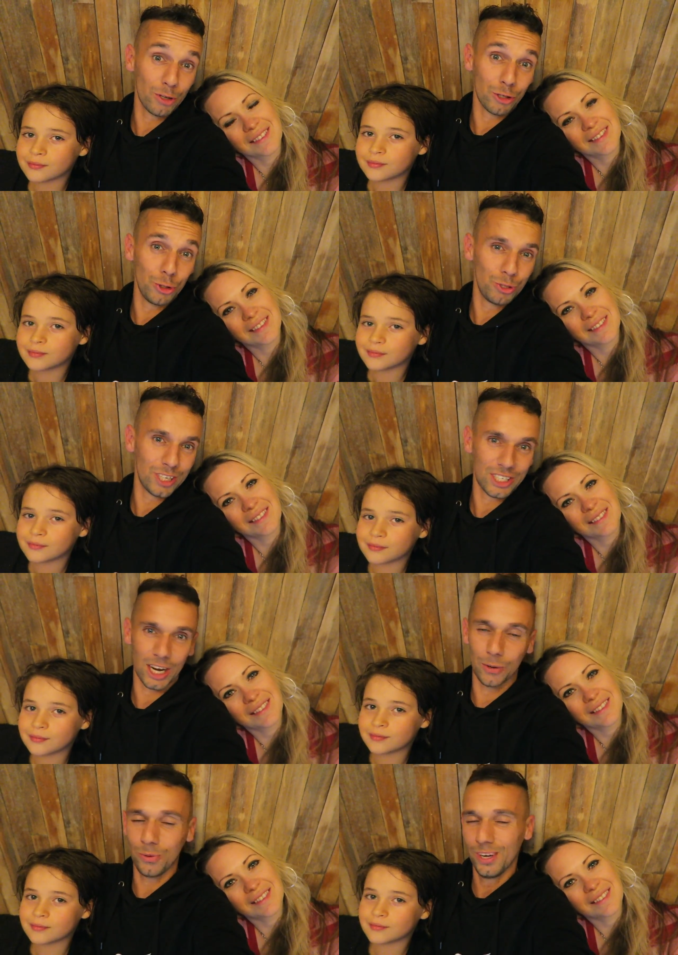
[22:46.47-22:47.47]
Speaker 1: guys are new to this
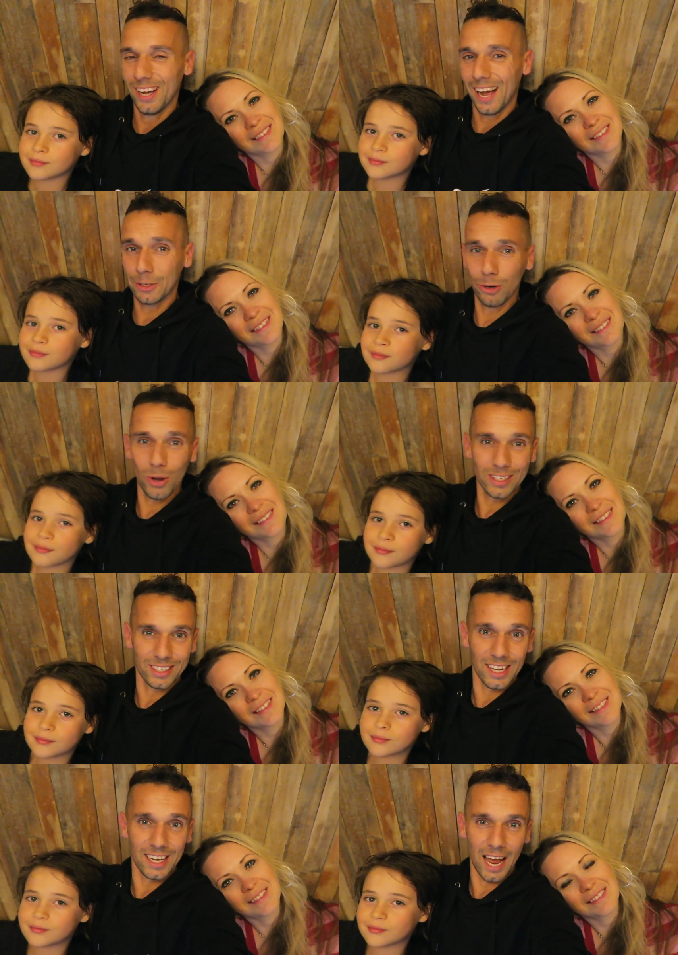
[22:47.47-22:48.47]
channel and you like
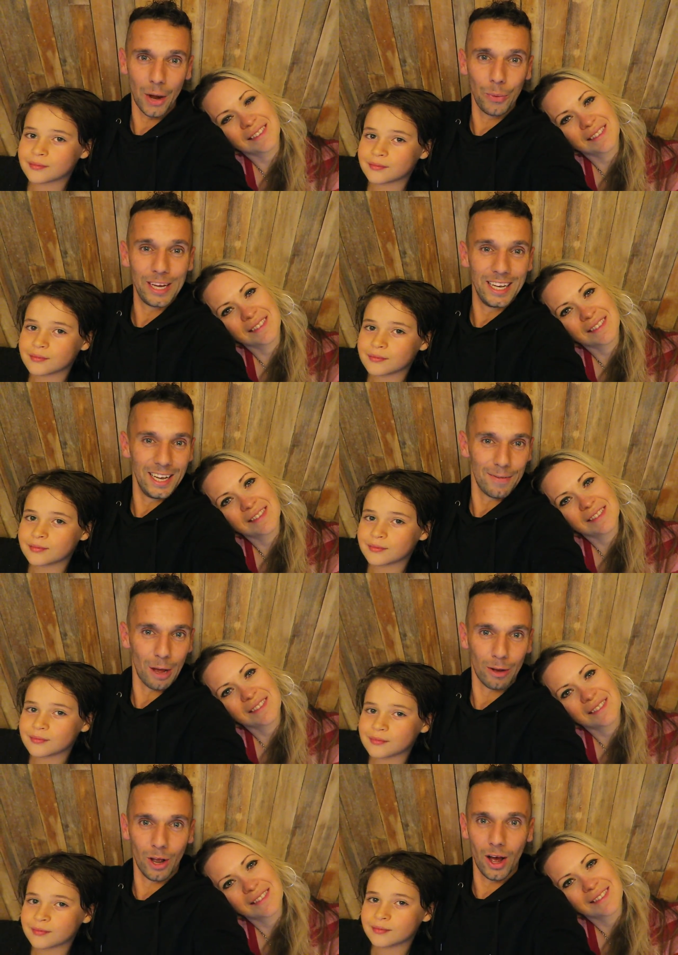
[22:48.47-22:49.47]
seeing how we live
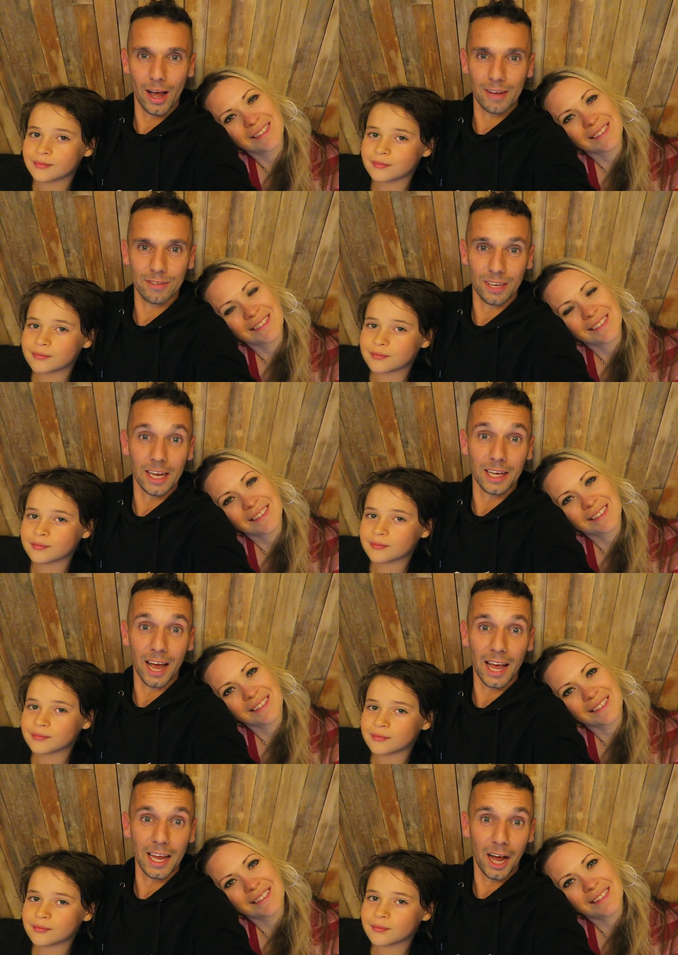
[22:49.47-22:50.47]
our lives in
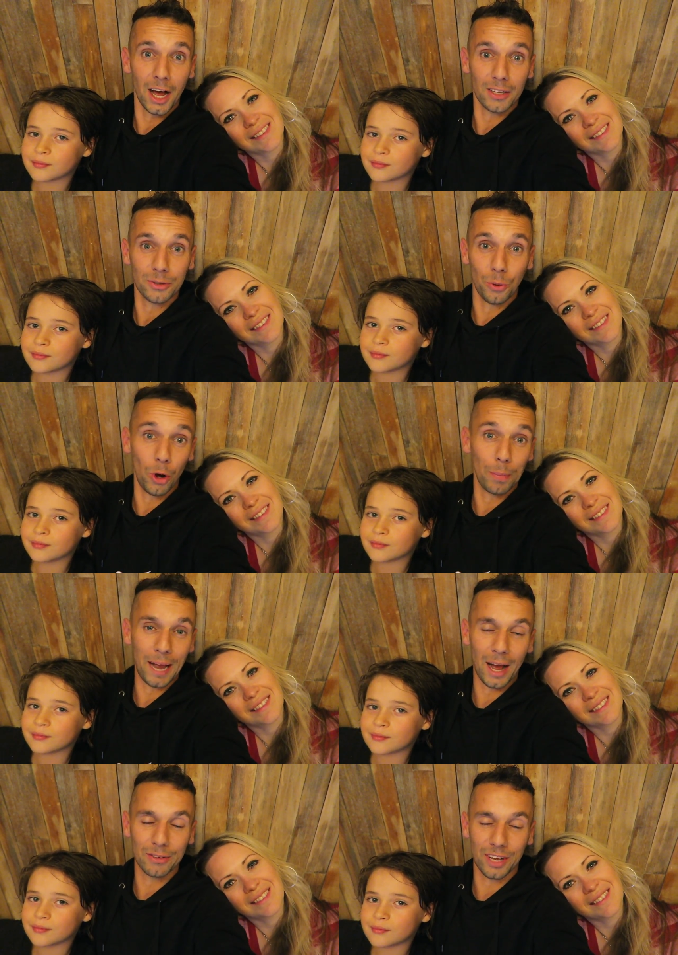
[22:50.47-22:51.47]
a hut or
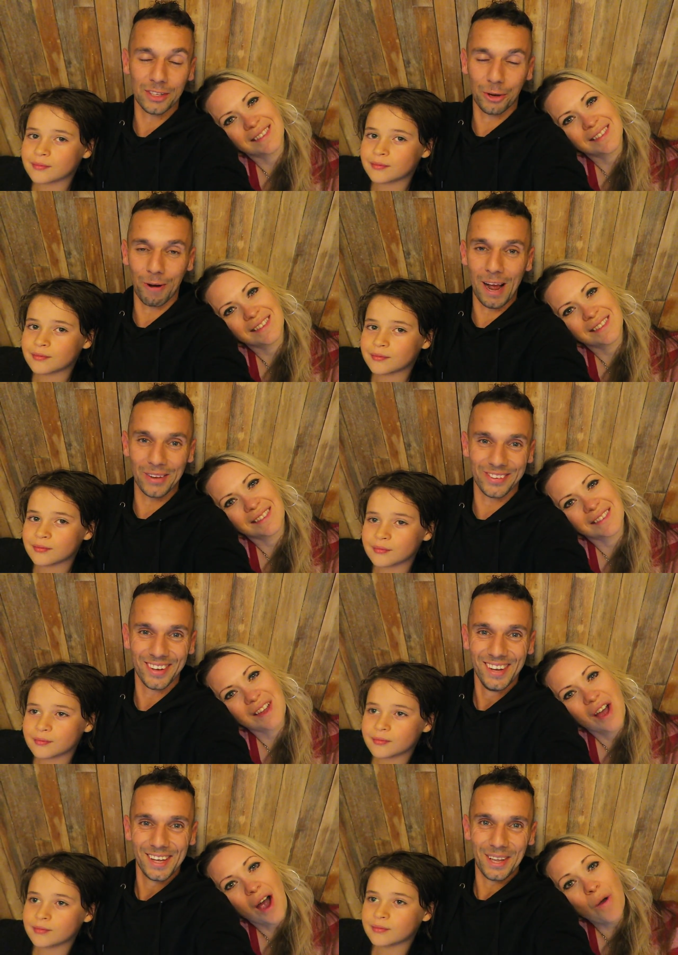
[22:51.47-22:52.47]
hobbit house underground.
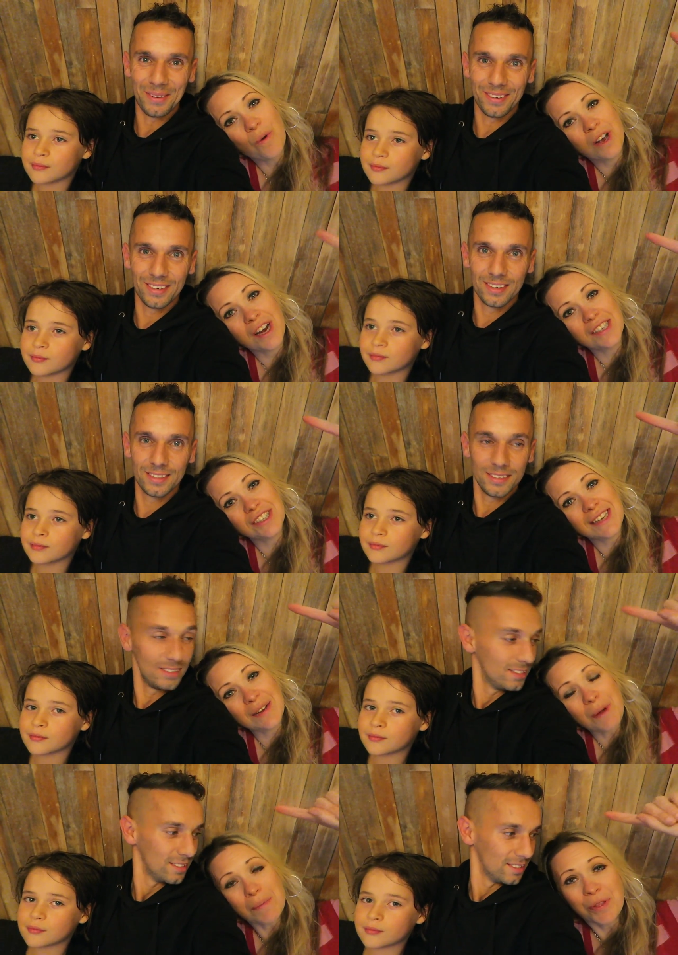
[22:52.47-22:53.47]
Speaker 2: Oh, can I just
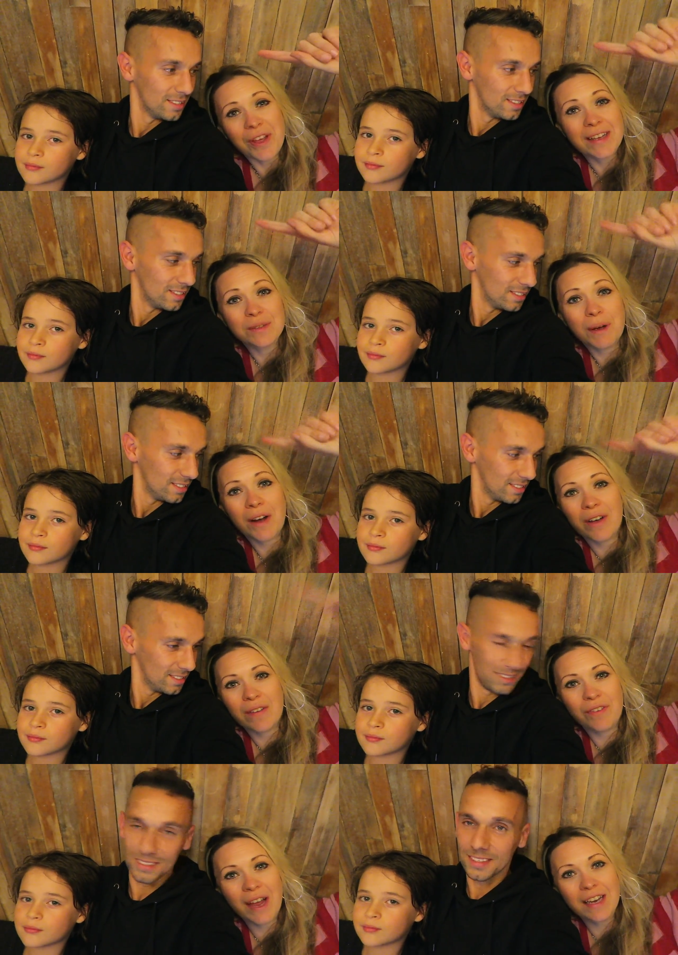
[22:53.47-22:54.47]
add one more thing as well?
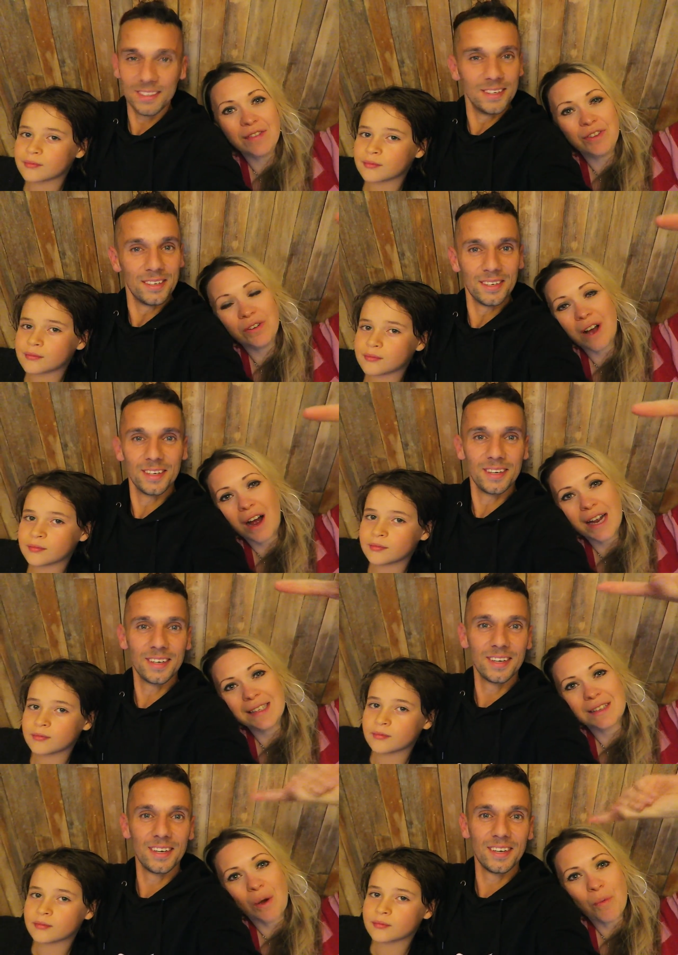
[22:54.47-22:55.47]
If any of you
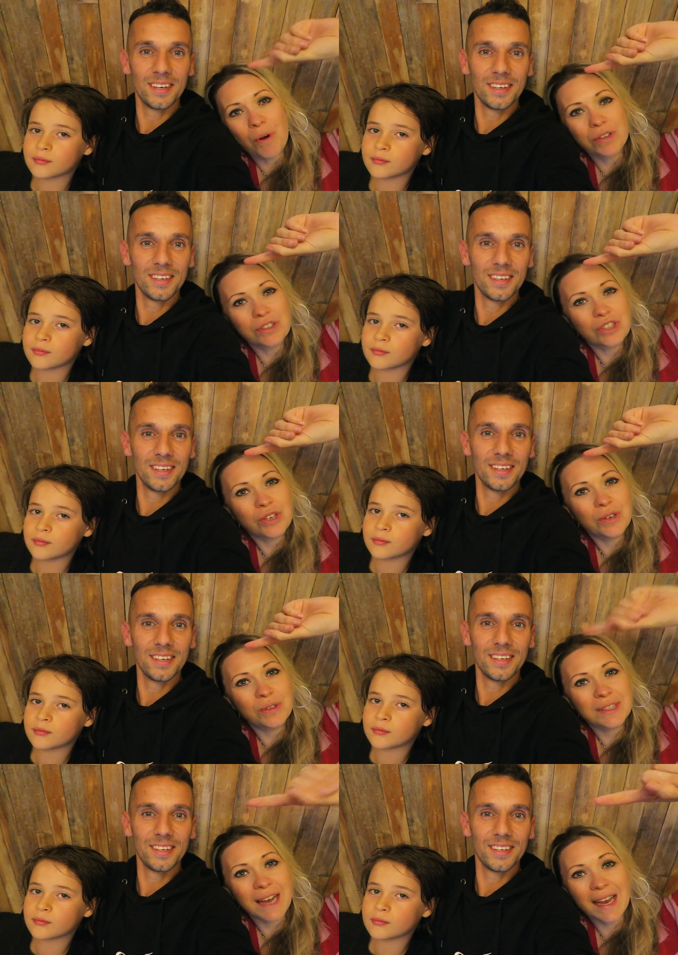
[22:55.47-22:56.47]
guys want to
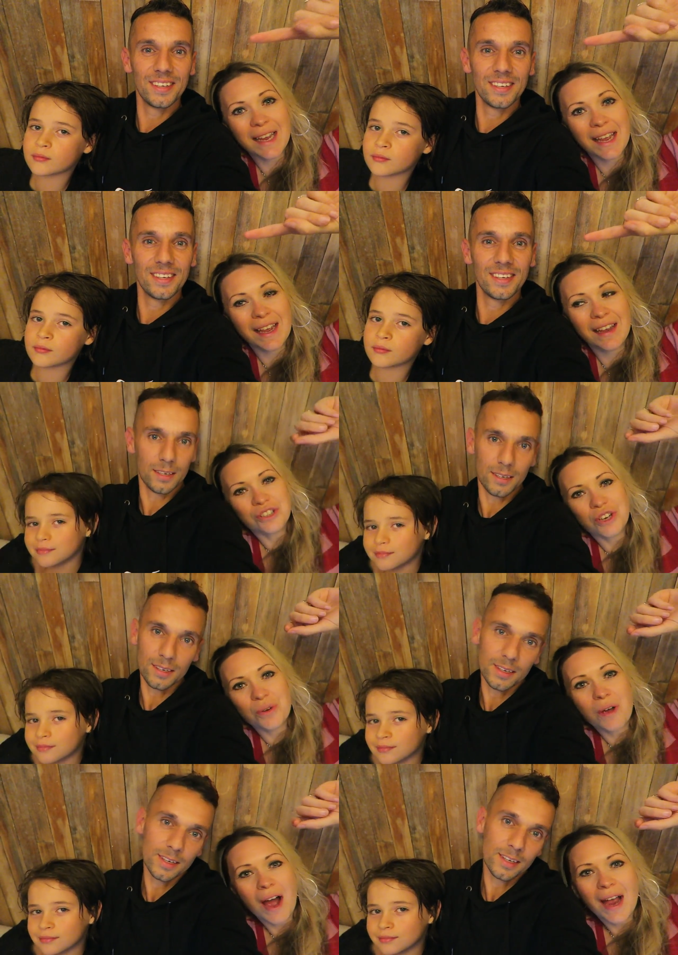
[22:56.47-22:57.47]
stay here,
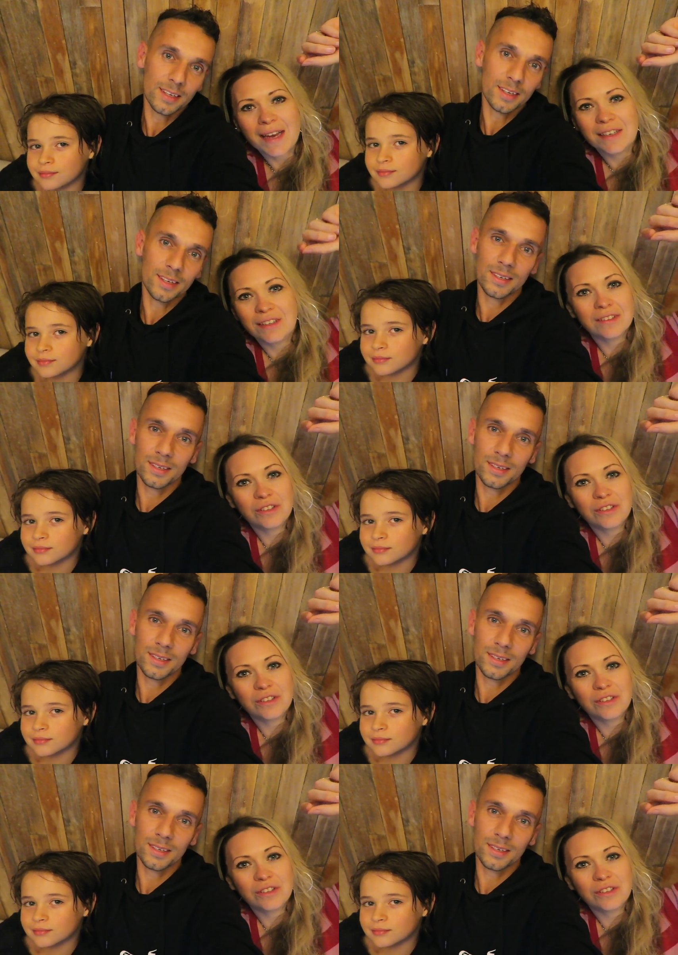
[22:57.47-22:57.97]
do a